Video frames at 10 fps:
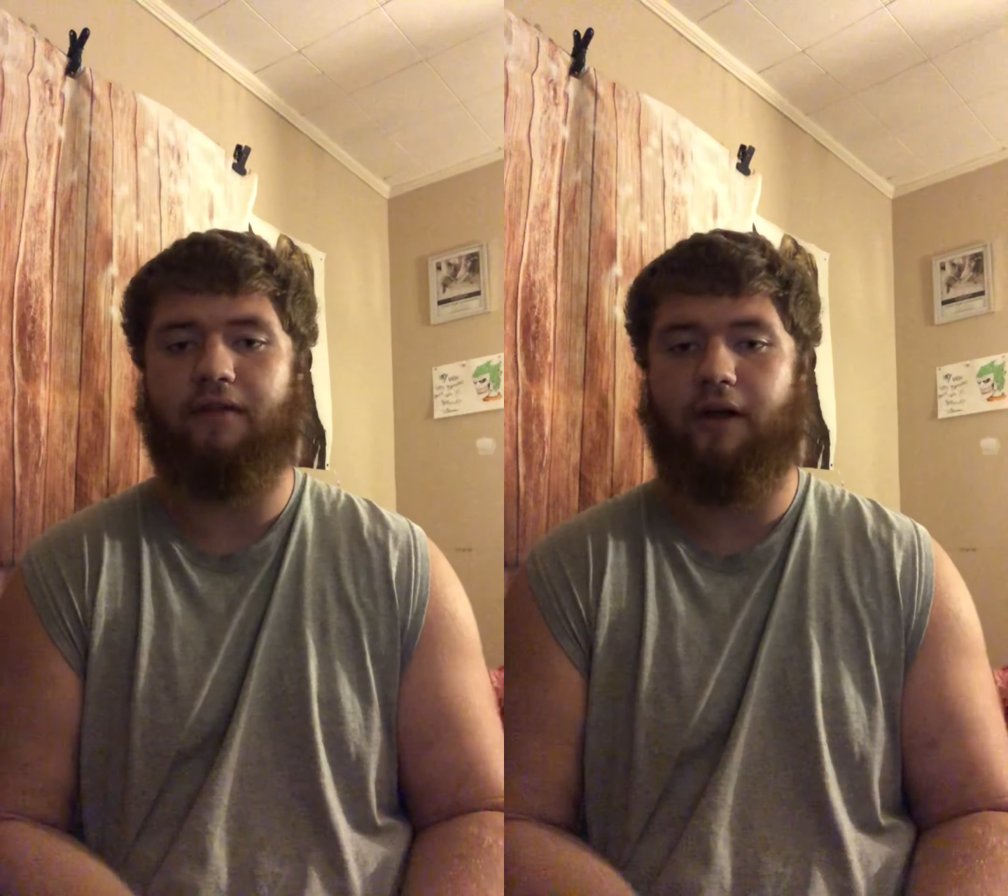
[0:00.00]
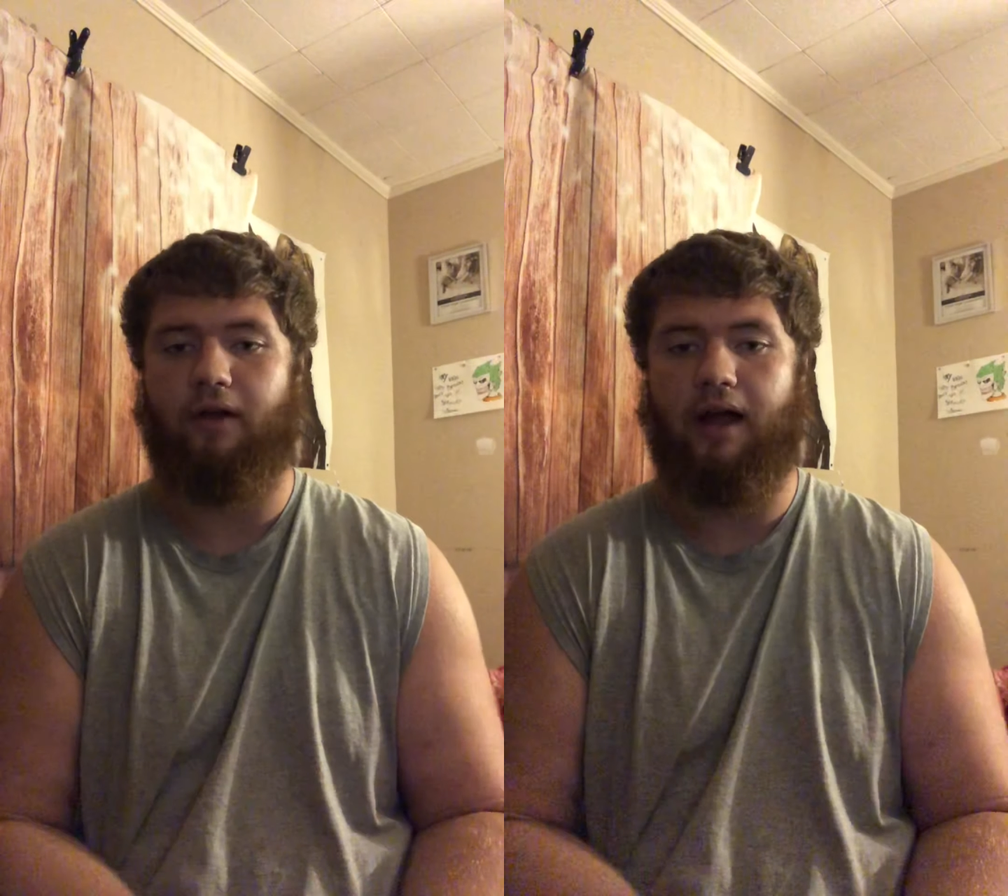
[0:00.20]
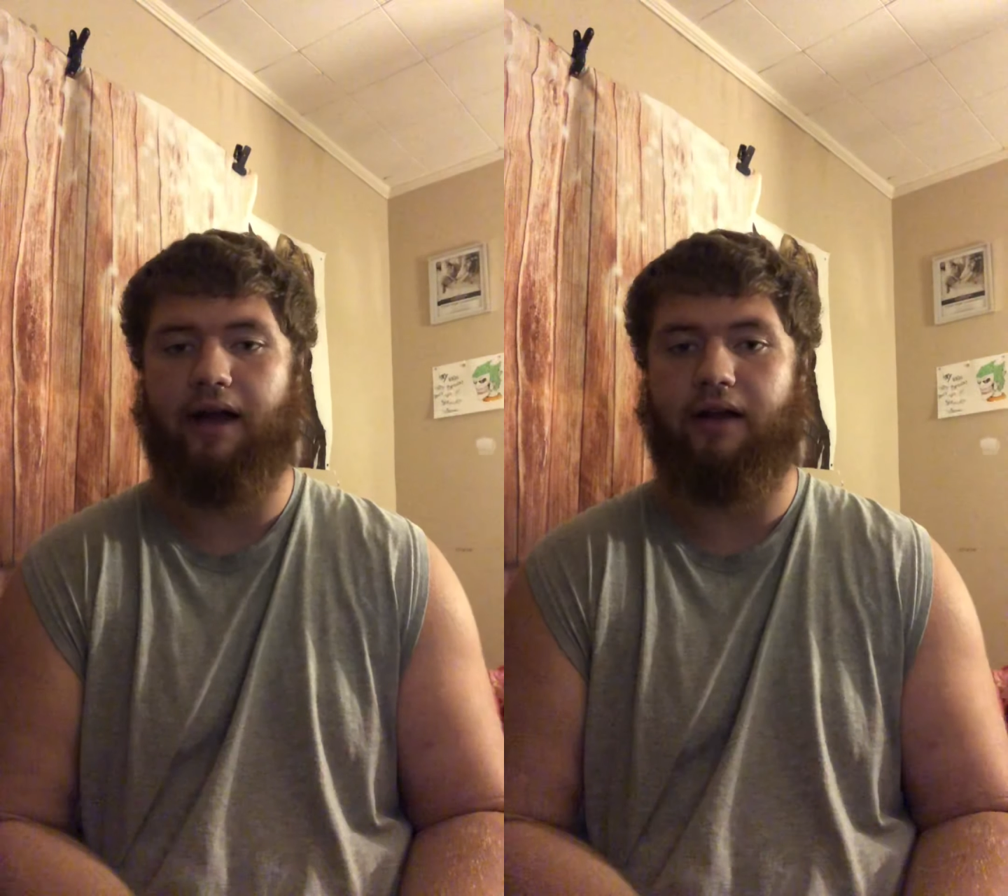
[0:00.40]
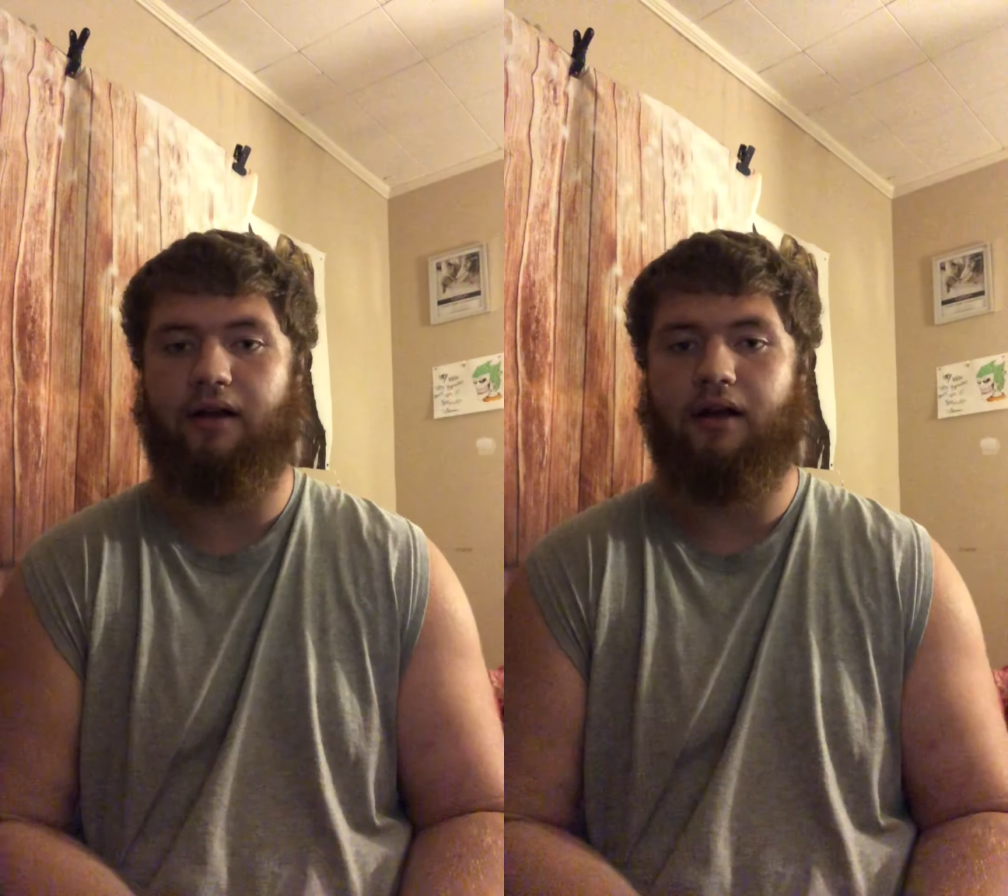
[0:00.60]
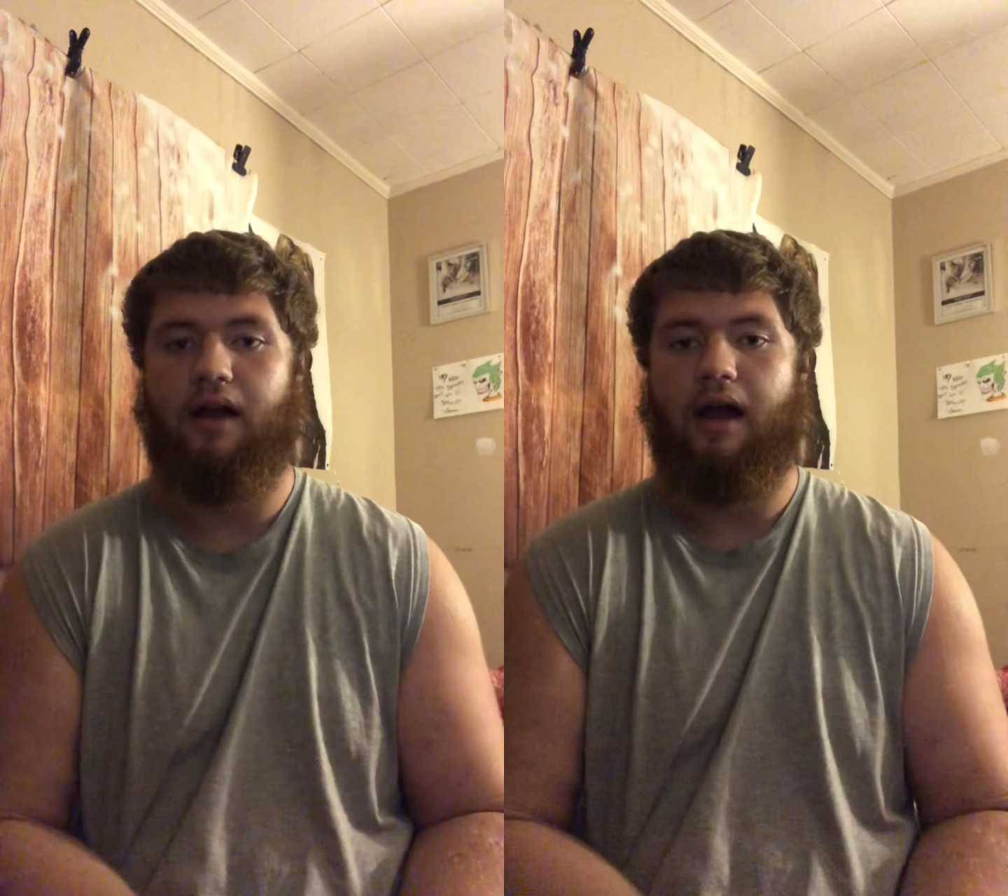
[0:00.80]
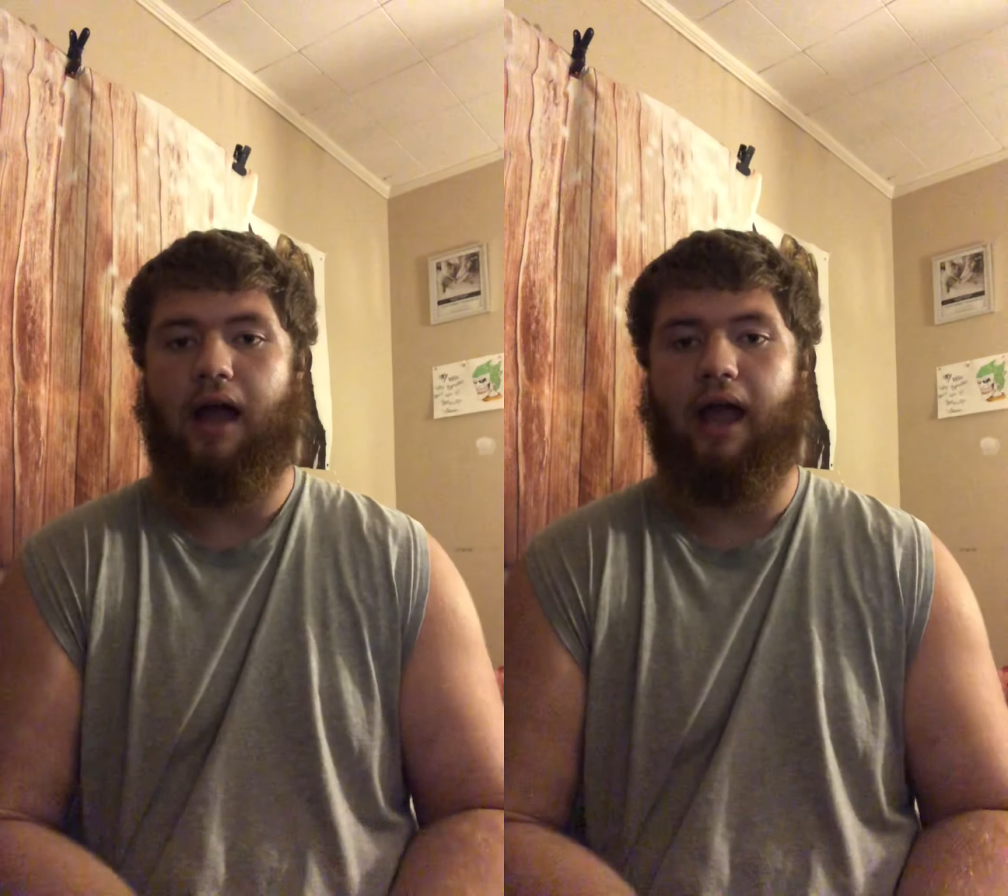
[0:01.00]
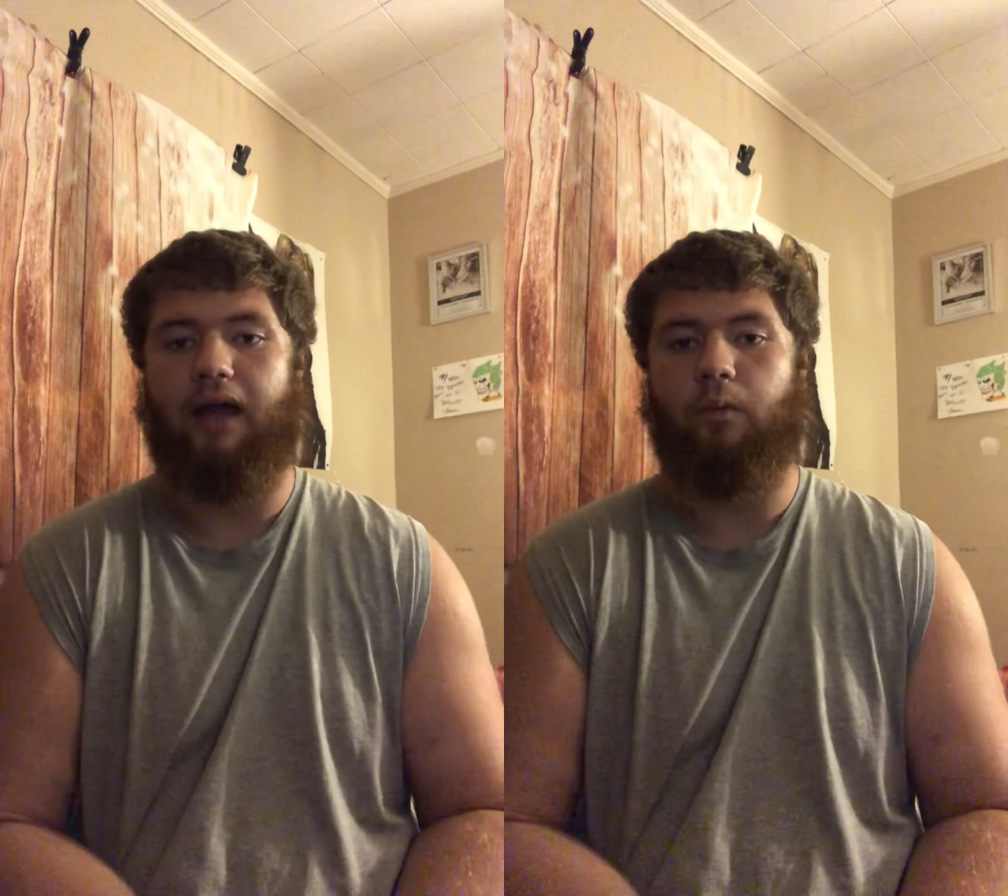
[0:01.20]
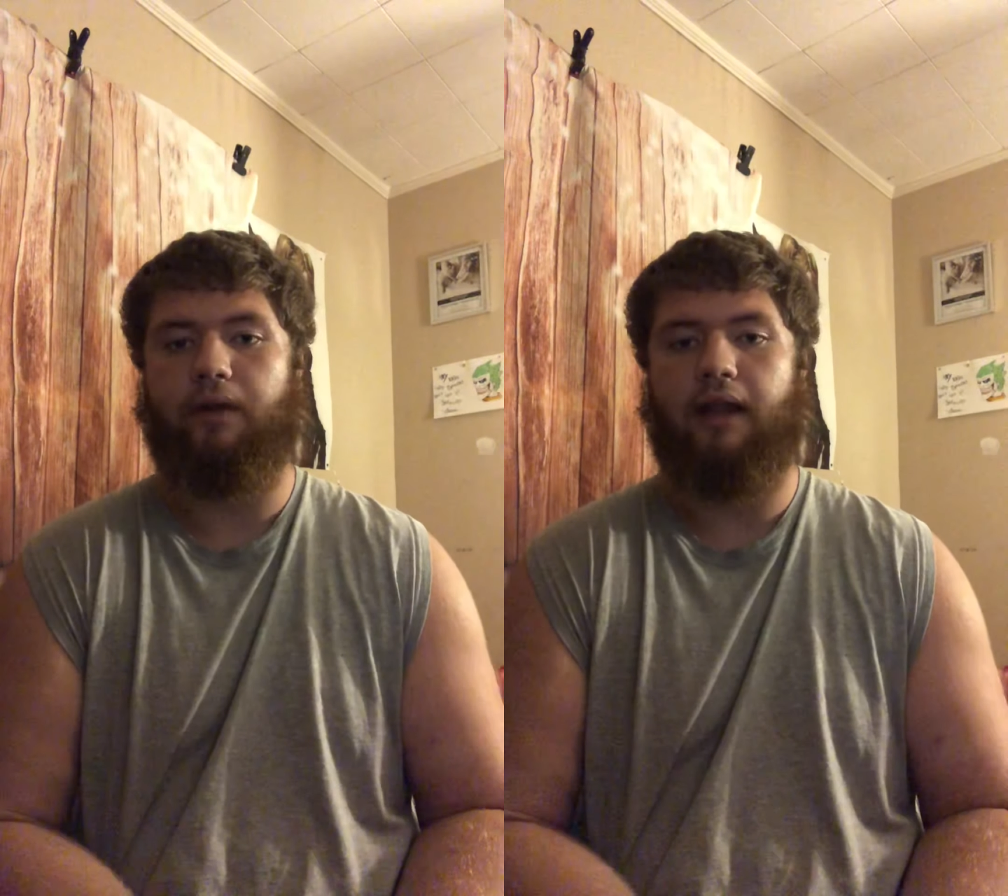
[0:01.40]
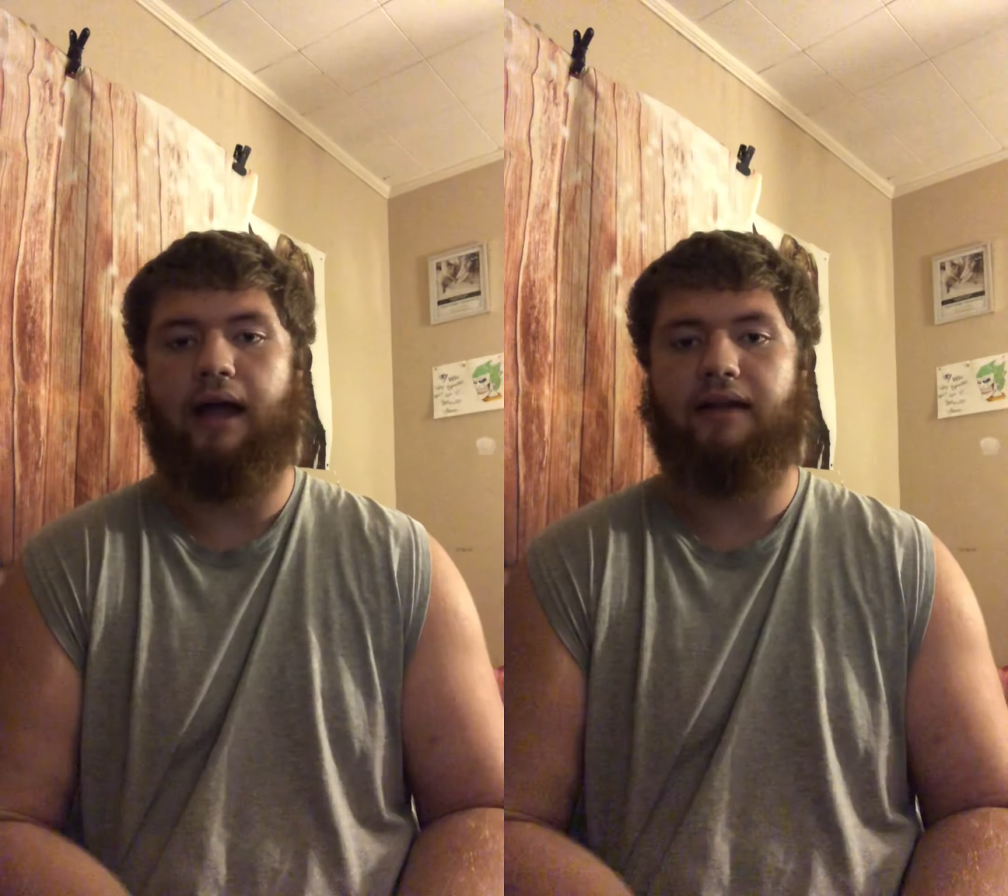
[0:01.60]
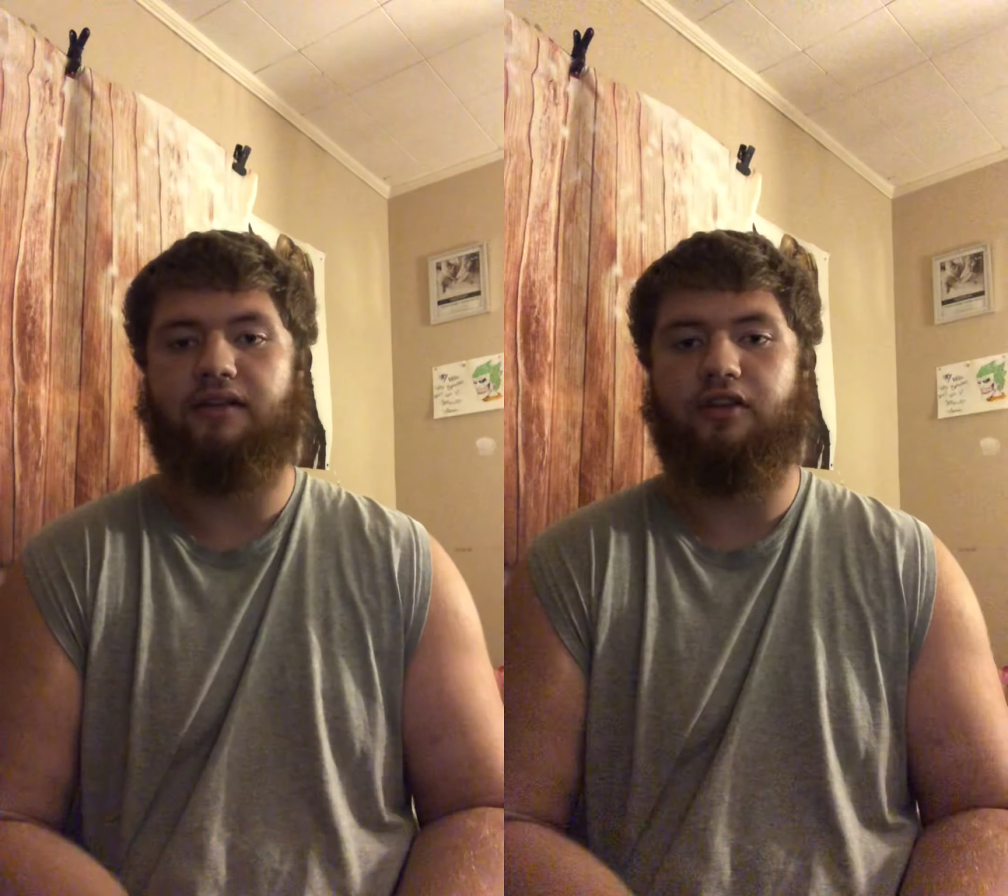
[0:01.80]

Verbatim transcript: Carolina and would like to